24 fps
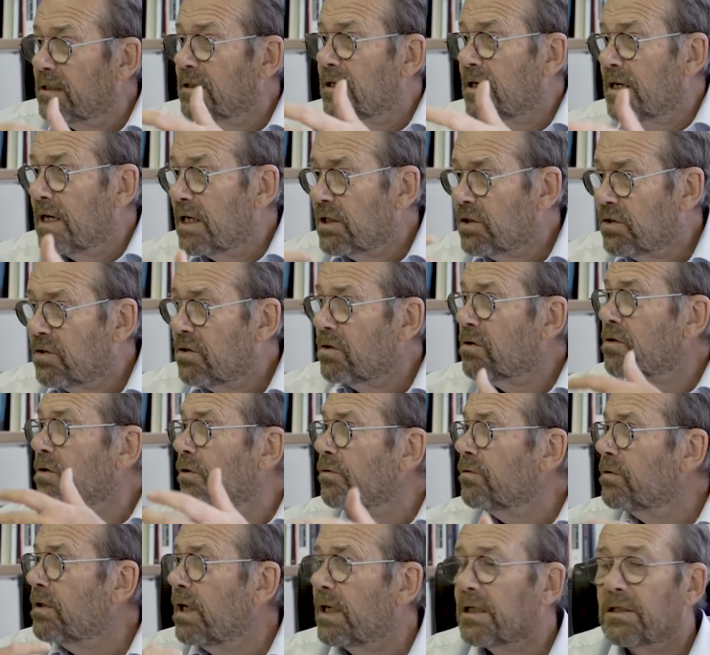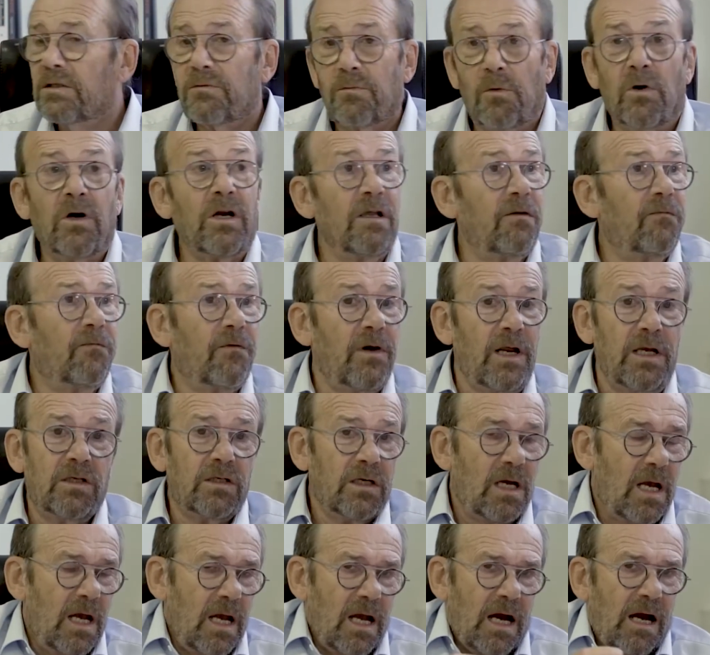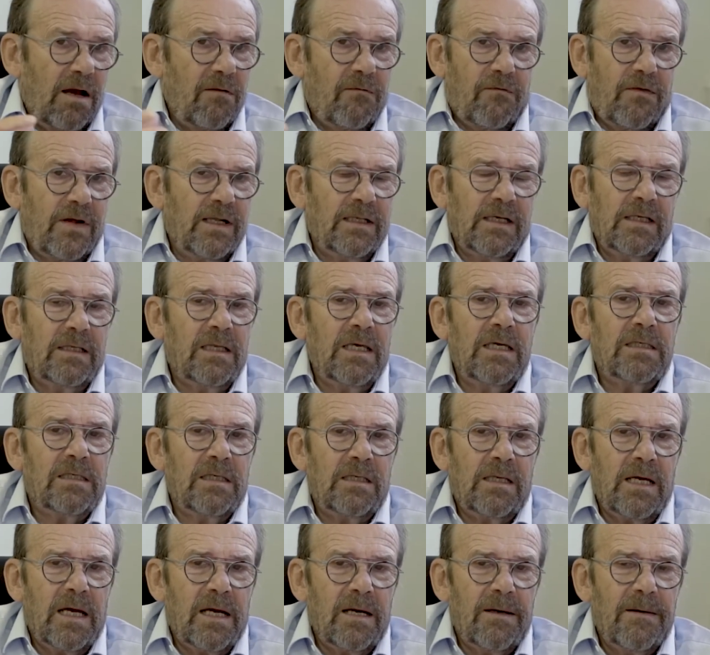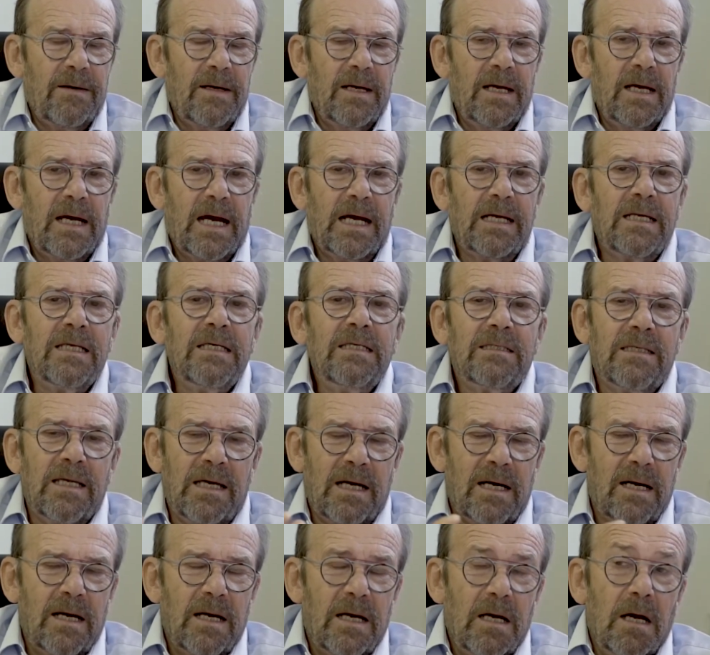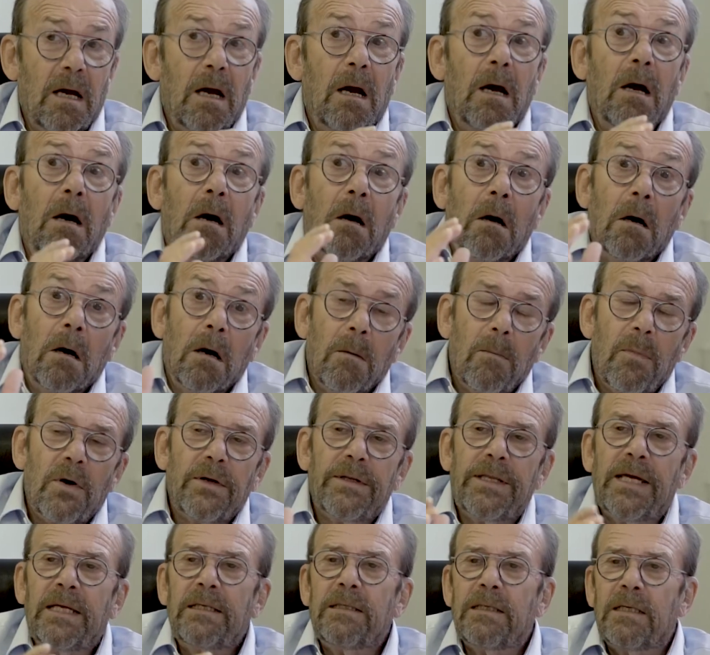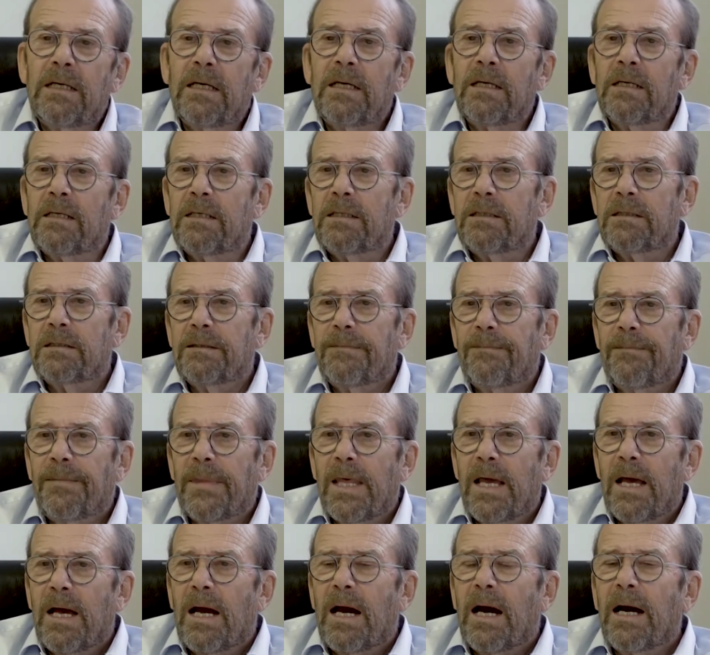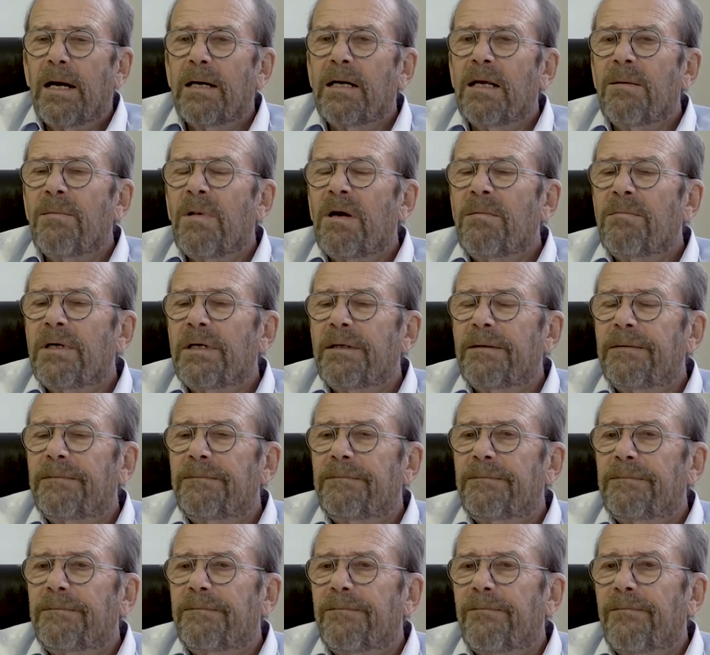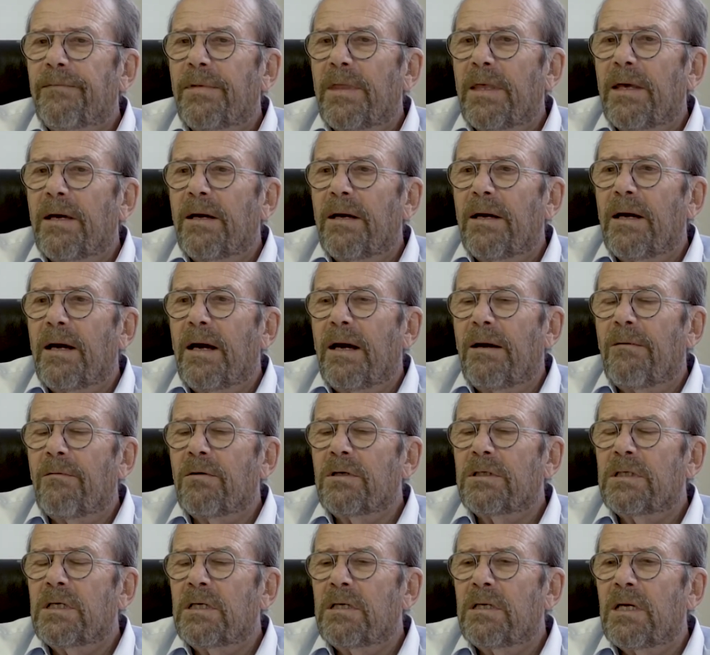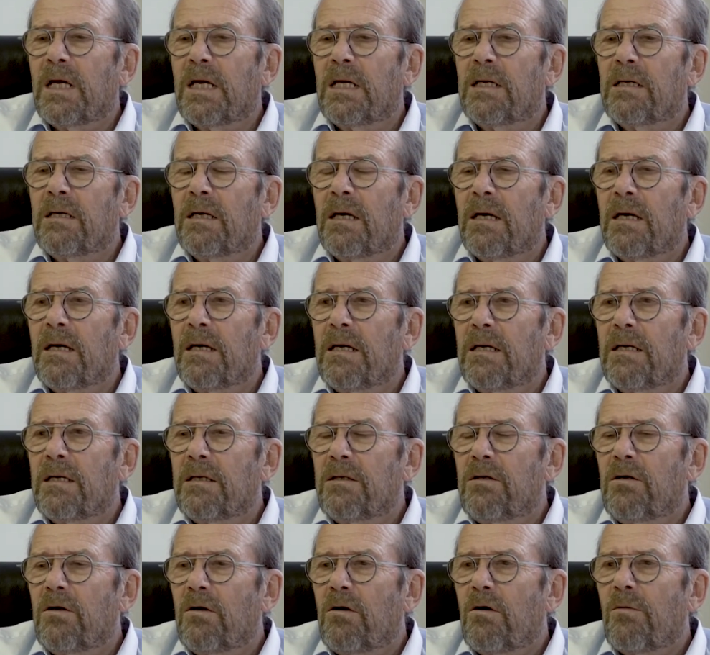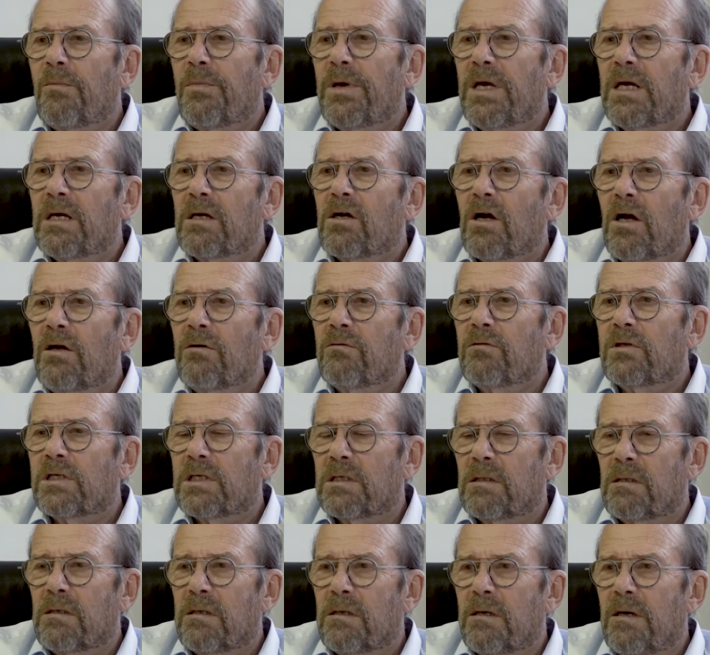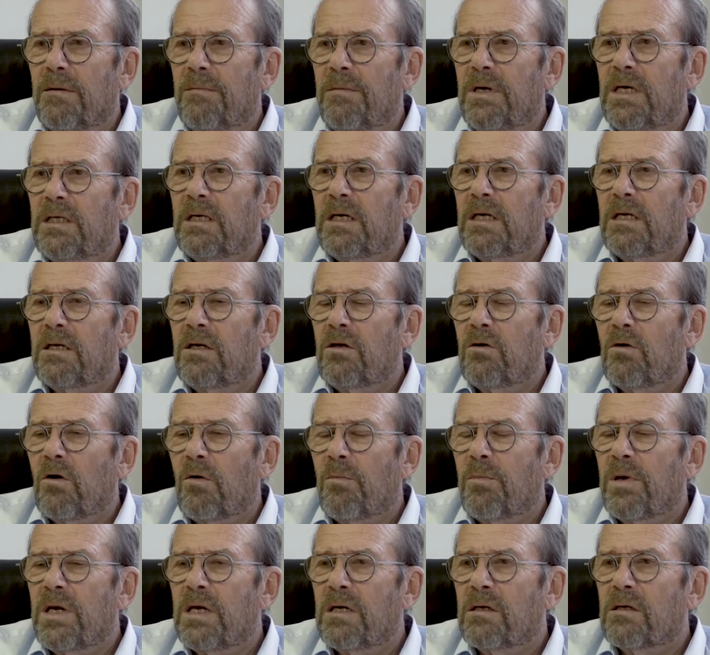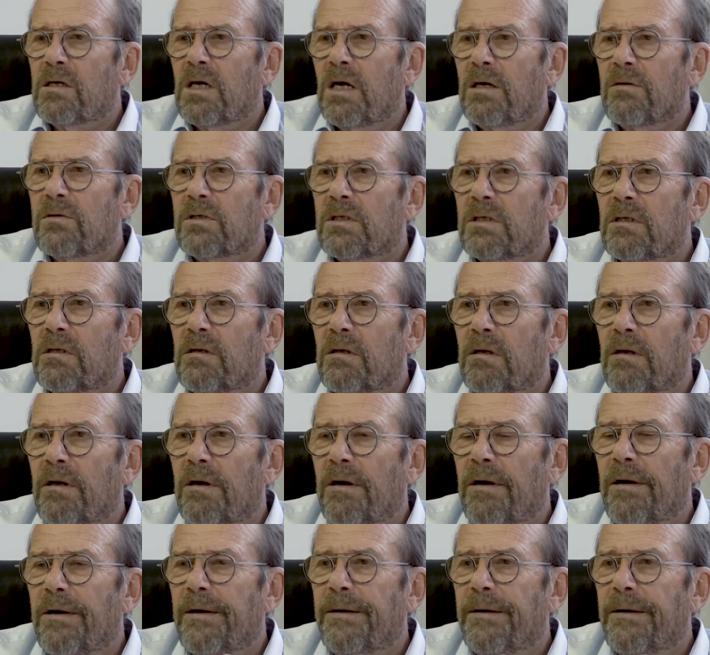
international contacts, were in French. I felt at ease there. But then the English. I remember I was in the European Council, a meeting in the European Council,